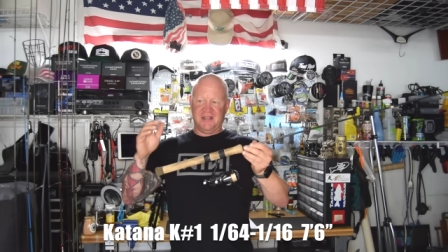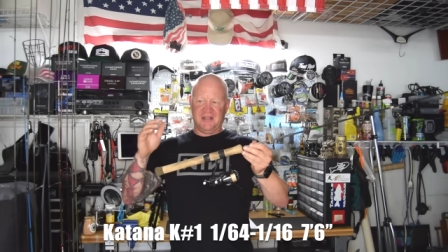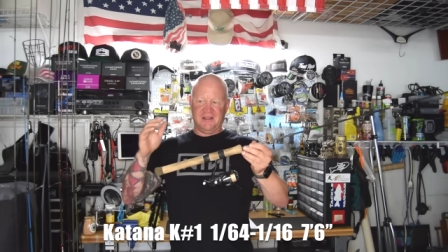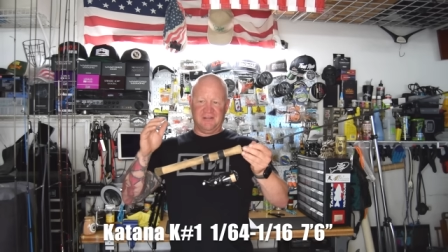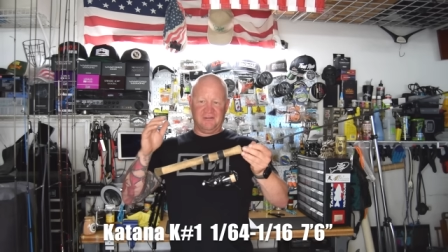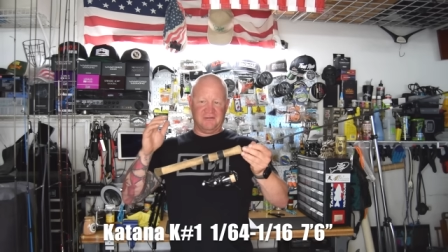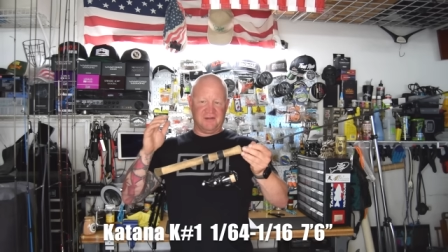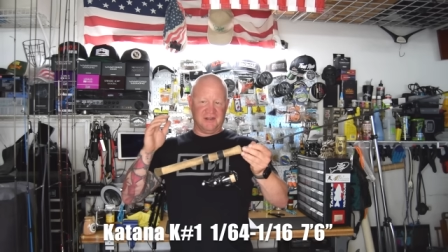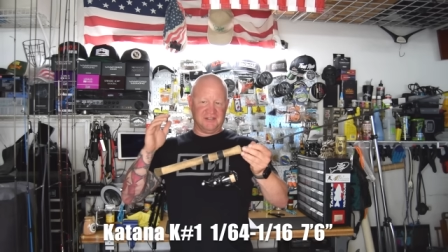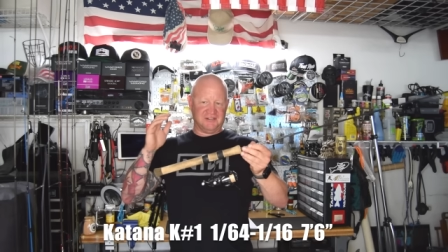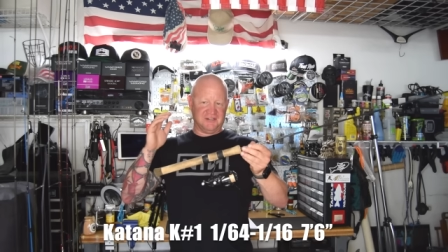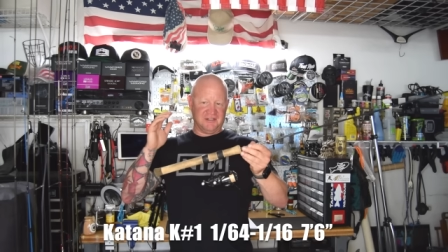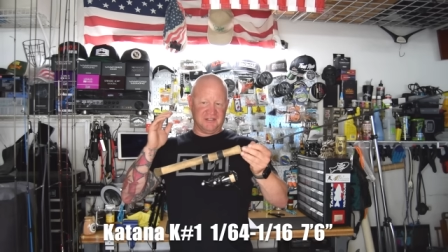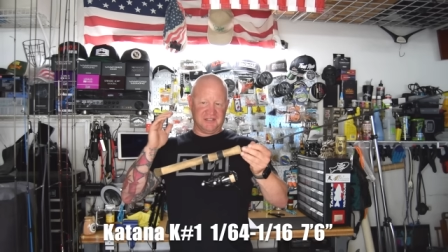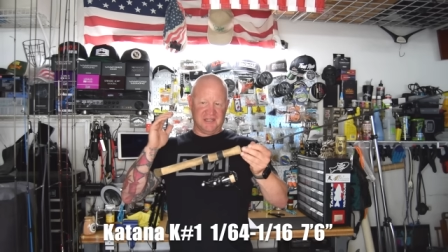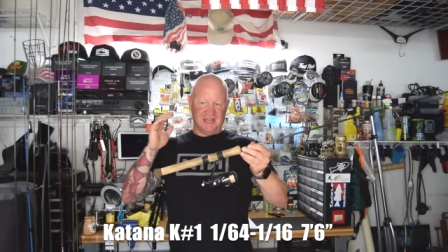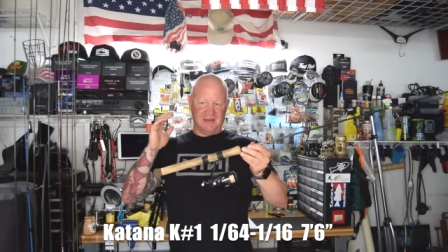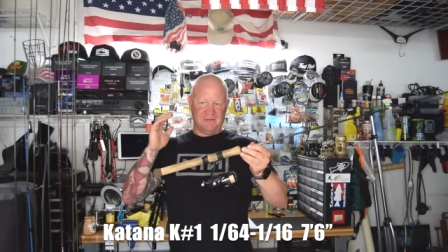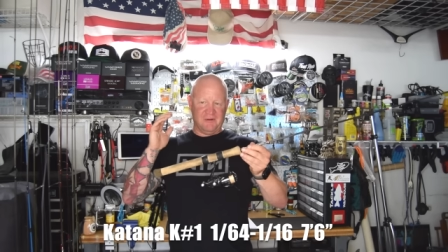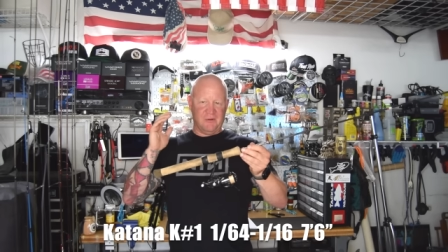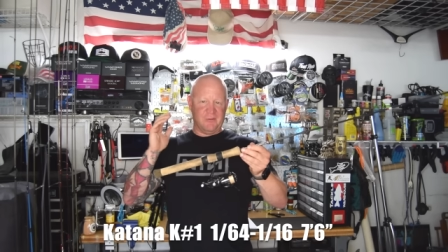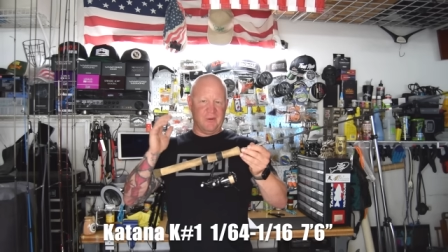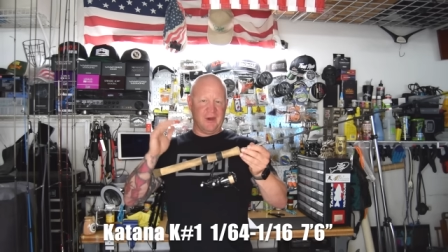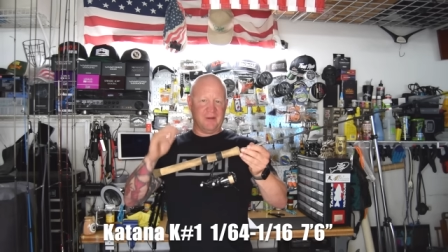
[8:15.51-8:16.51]
and the rest of the
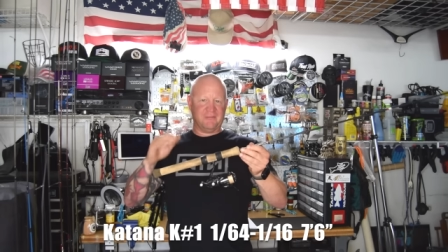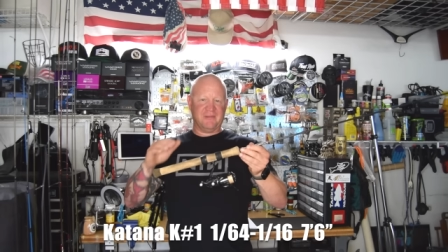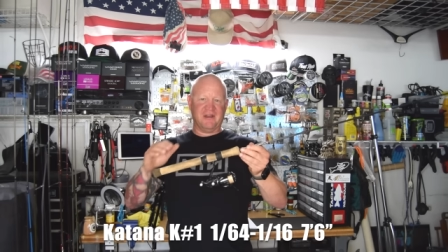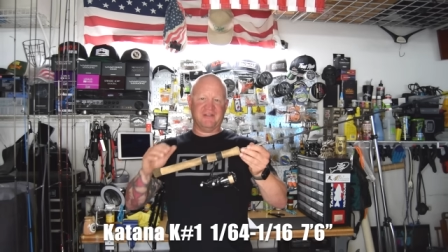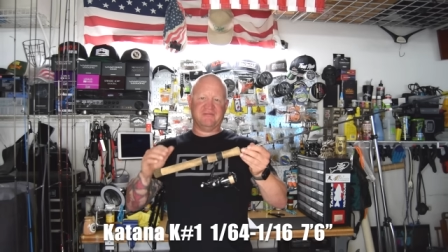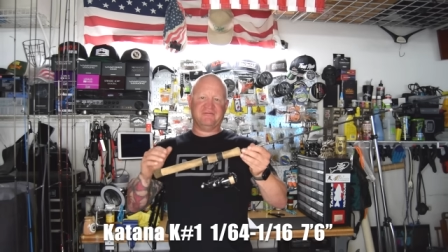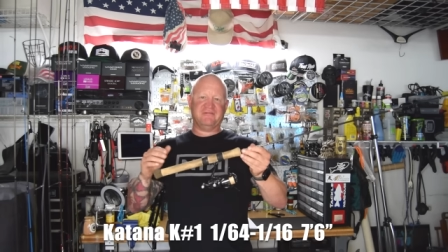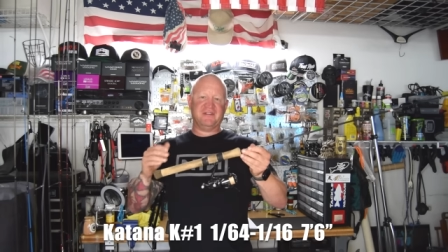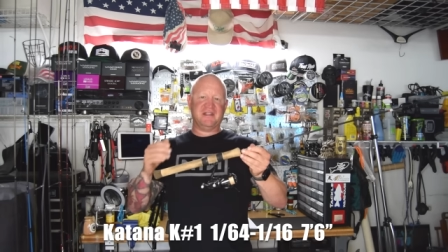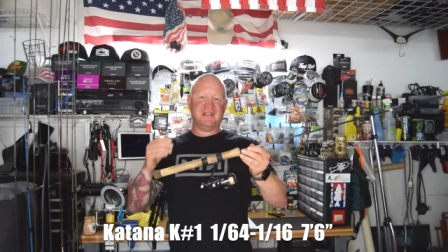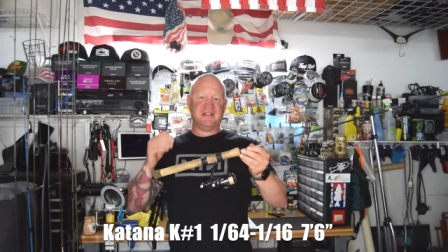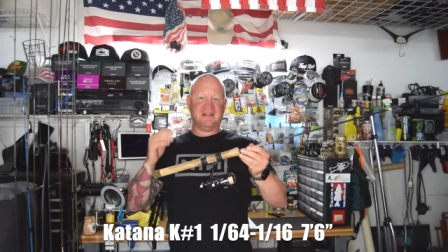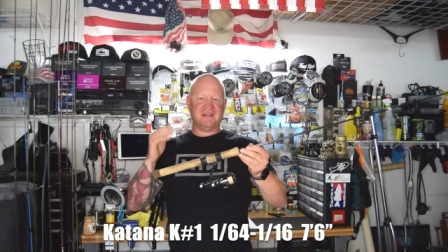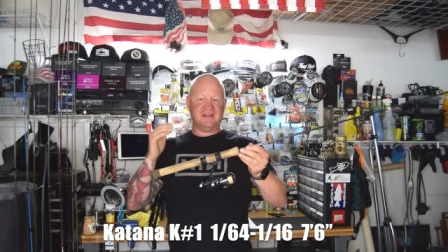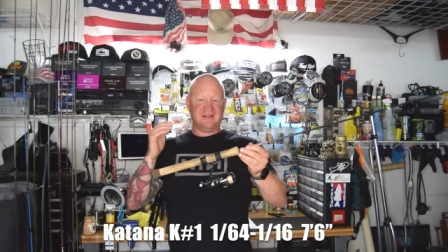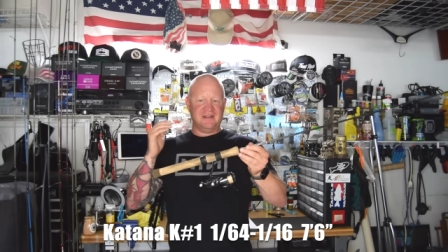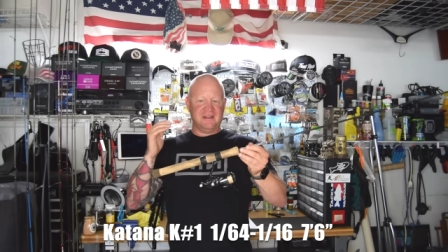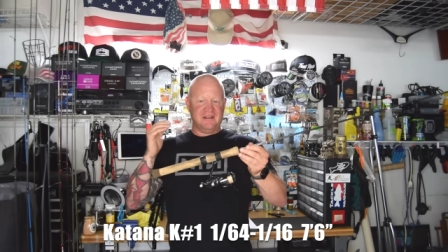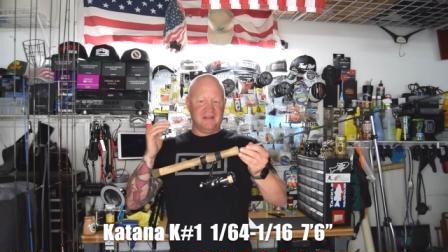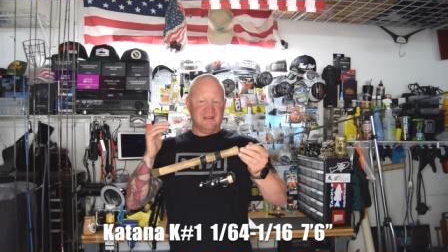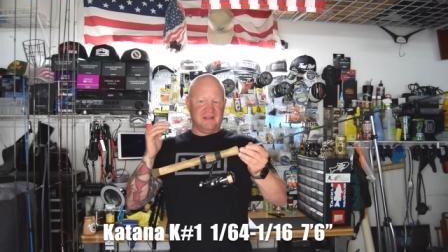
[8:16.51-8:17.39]
time I'm on my feet,